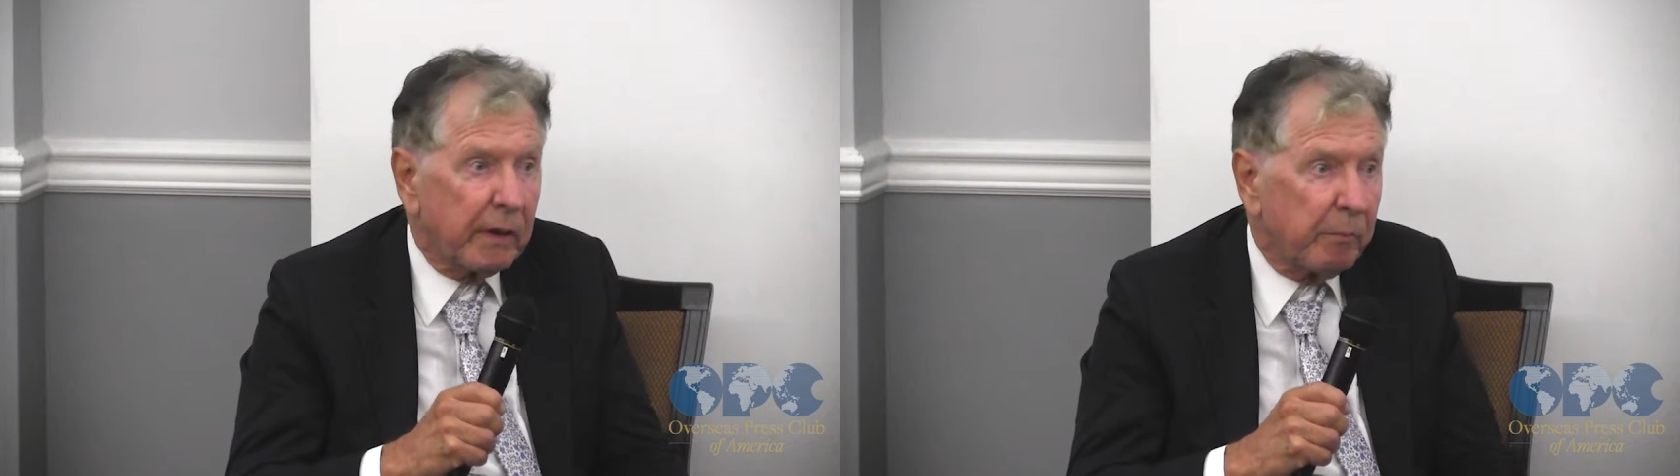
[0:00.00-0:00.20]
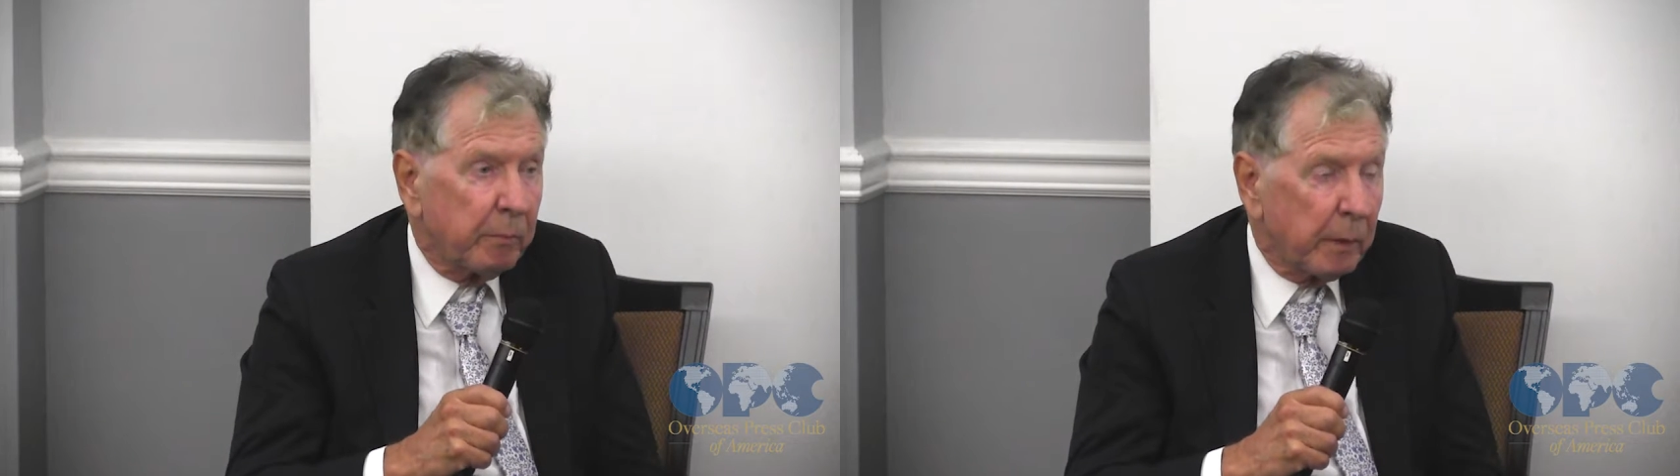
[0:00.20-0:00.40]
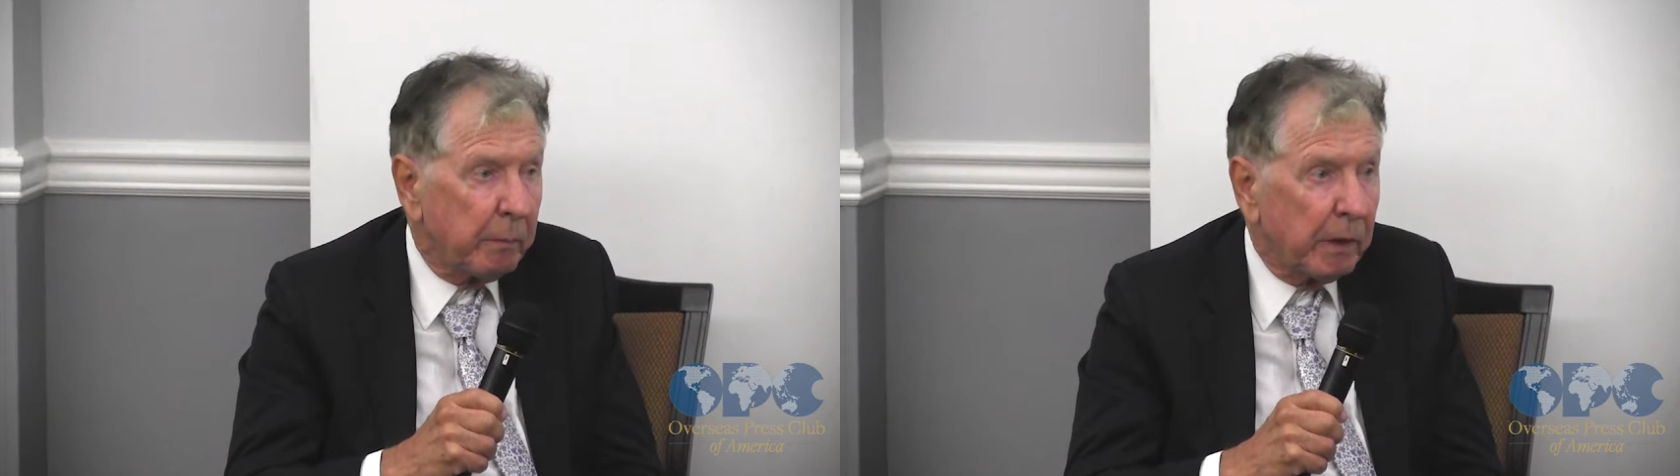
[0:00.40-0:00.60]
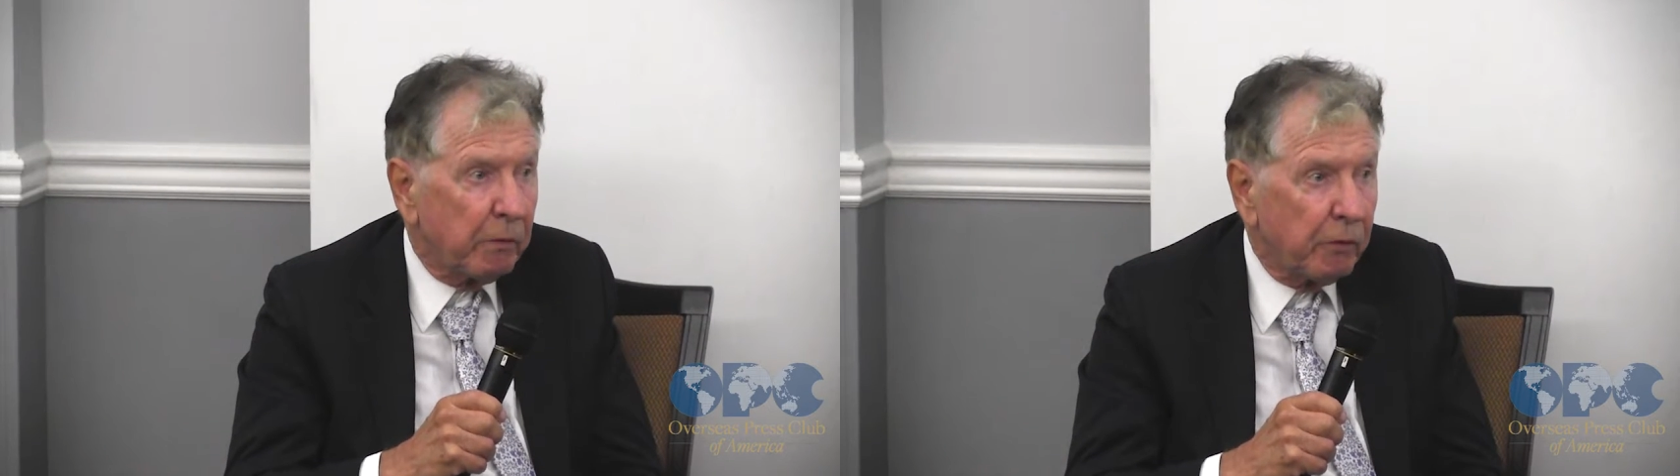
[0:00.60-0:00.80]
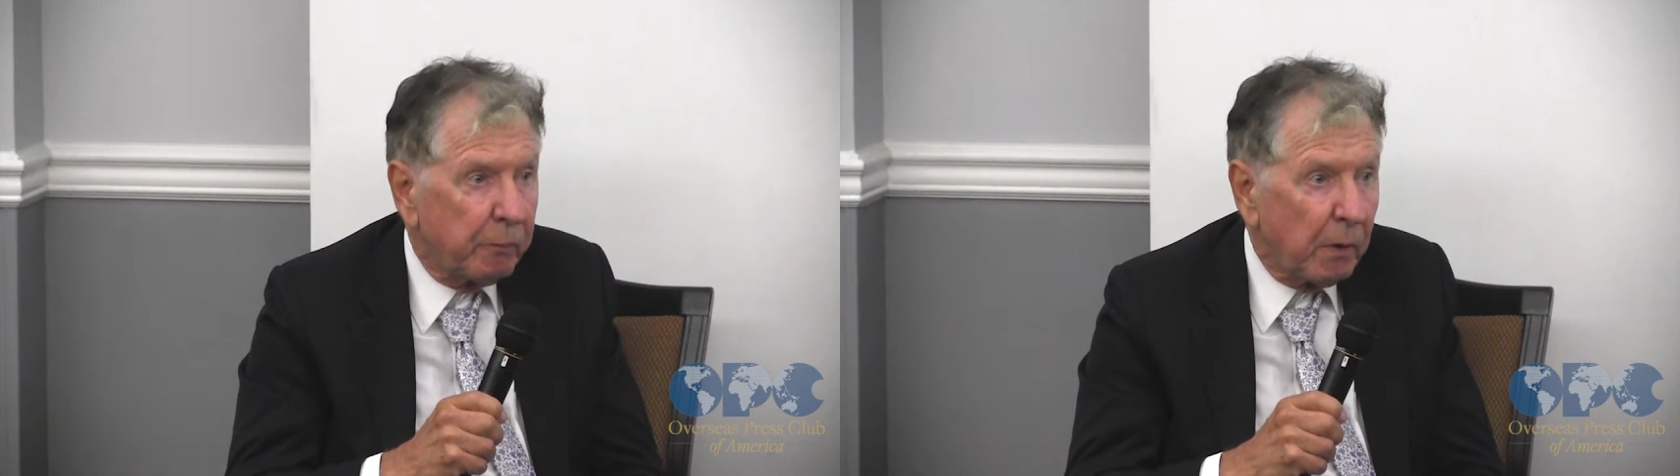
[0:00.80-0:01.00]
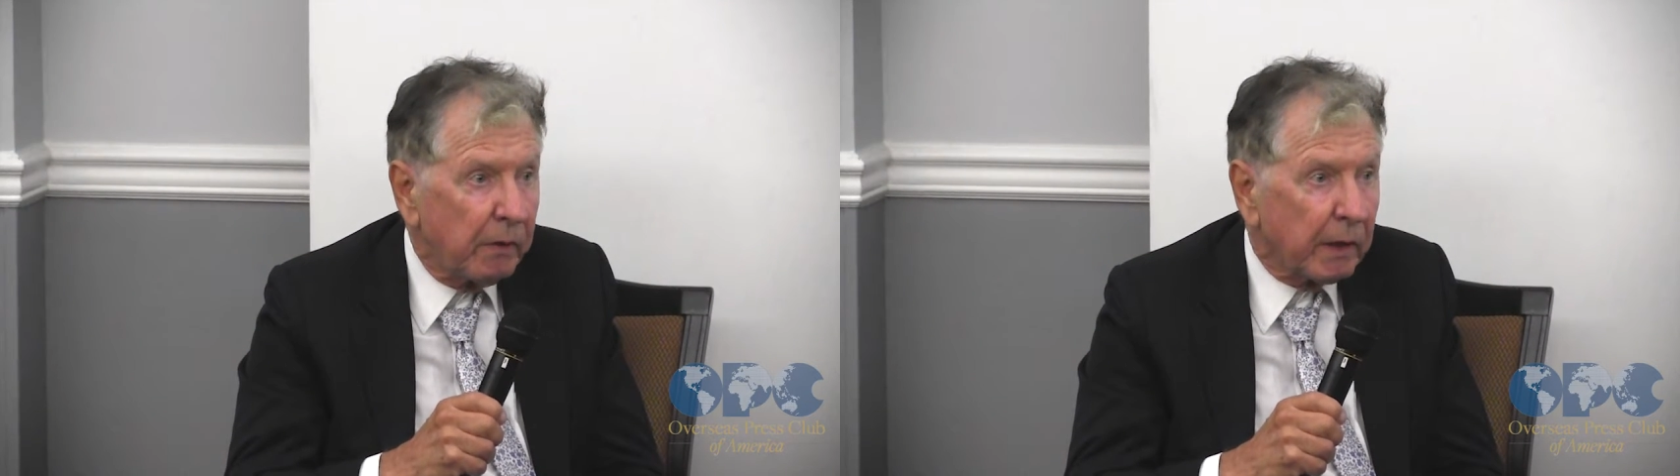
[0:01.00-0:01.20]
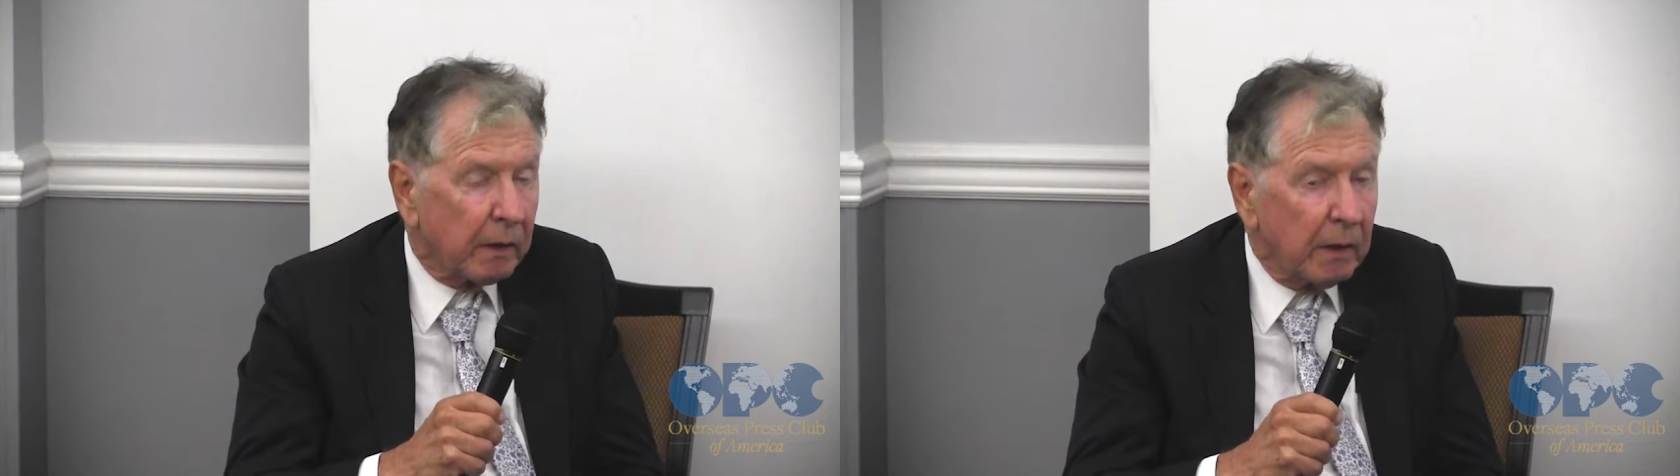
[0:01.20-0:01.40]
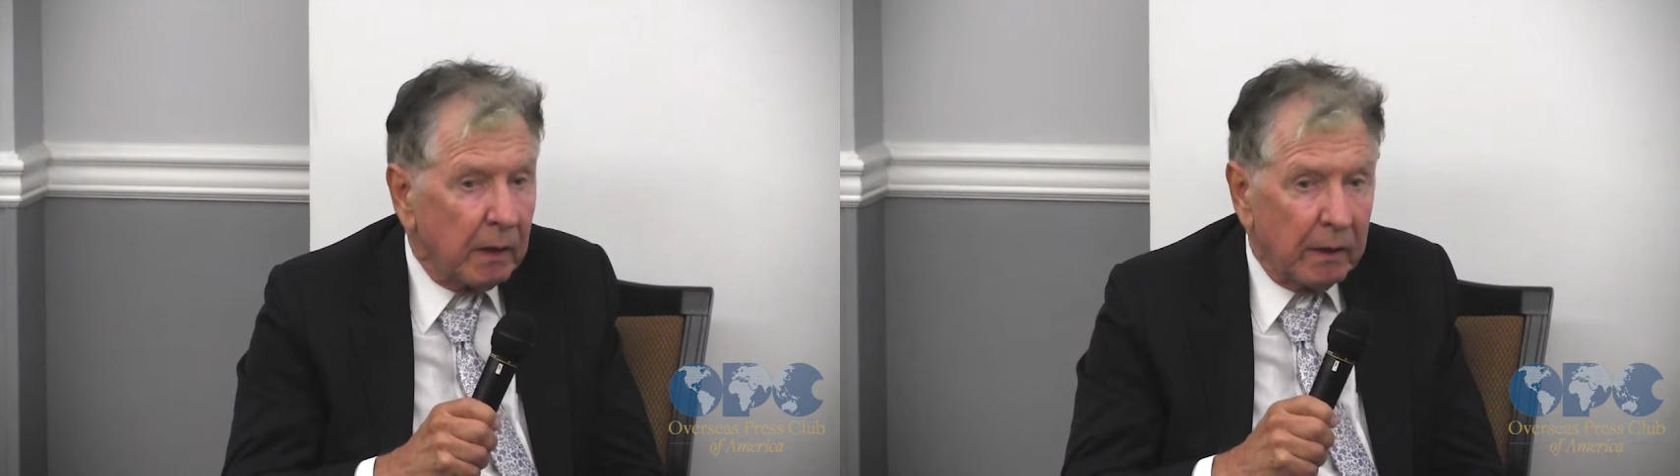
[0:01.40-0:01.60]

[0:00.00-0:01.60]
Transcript: government be responding?